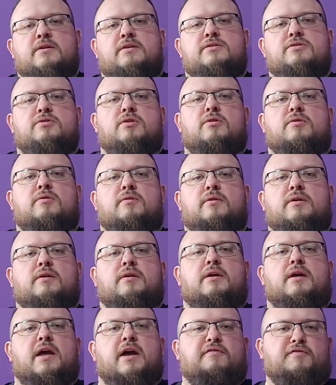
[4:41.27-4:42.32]
So,
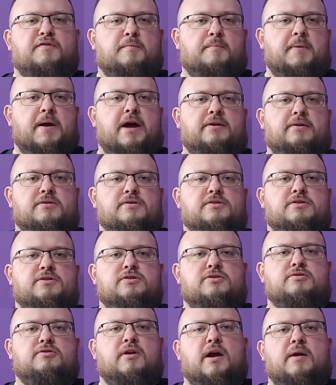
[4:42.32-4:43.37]
effort patterns
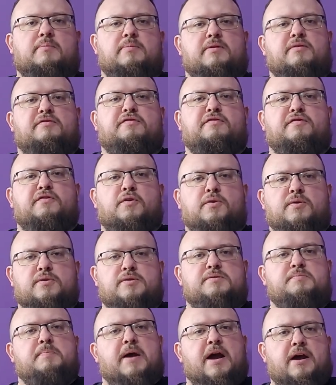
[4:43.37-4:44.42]
describe the
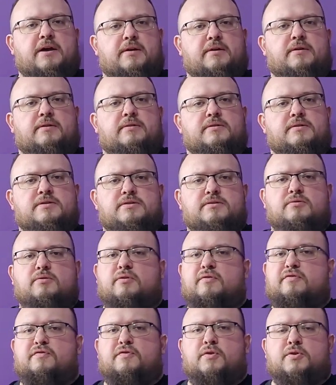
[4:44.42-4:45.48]
force patterns
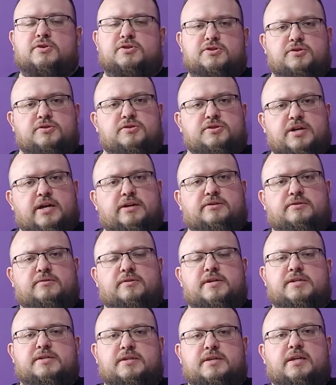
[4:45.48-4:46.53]
or force
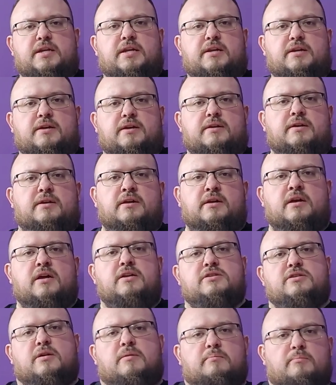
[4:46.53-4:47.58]
trajectories needed to